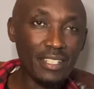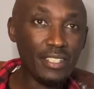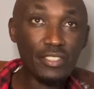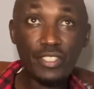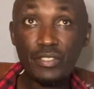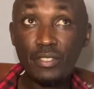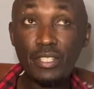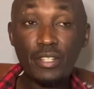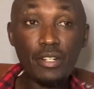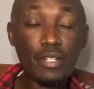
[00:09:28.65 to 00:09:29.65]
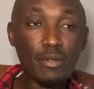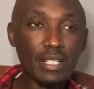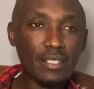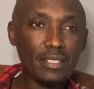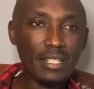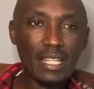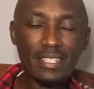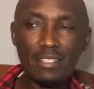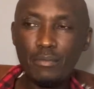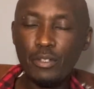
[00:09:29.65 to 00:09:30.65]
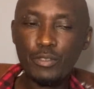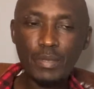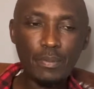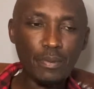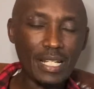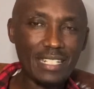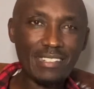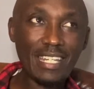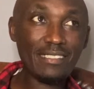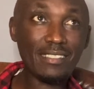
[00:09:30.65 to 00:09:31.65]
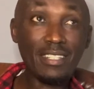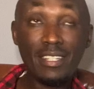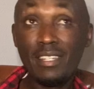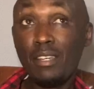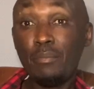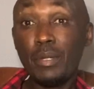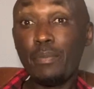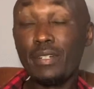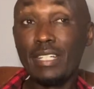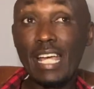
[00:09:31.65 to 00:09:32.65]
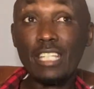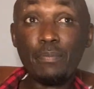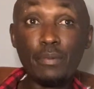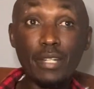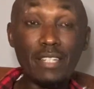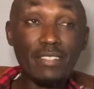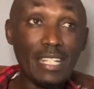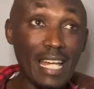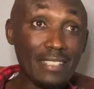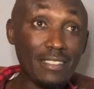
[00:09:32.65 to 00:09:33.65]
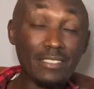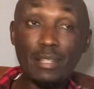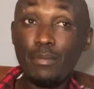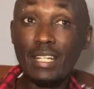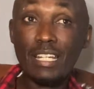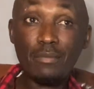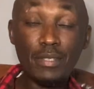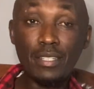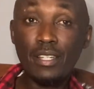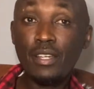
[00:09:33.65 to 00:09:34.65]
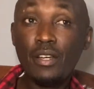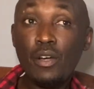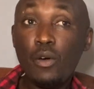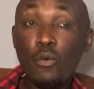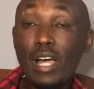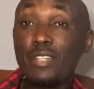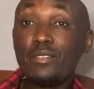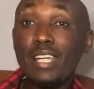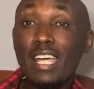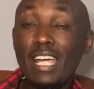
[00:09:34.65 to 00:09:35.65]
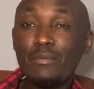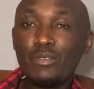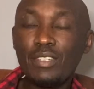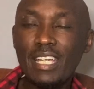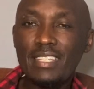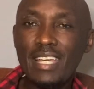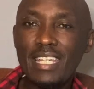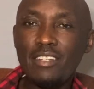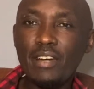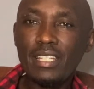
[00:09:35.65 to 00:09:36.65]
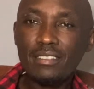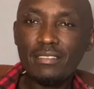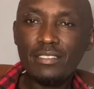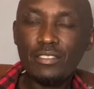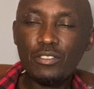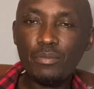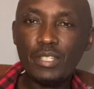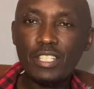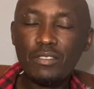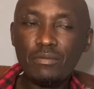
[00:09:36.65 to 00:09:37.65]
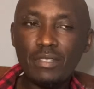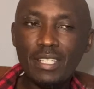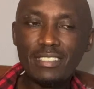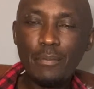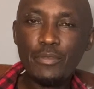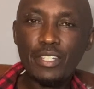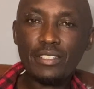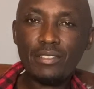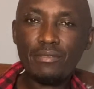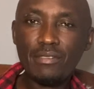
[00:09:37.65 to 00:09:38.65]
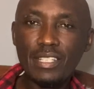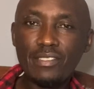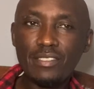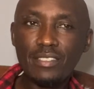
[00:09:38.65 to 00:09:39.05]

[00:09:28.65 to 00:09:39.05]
She's not the only one. I think most people attest. People in diaspora are even asking somebody like me, why should I come to Kenya anyway to be subjected to this?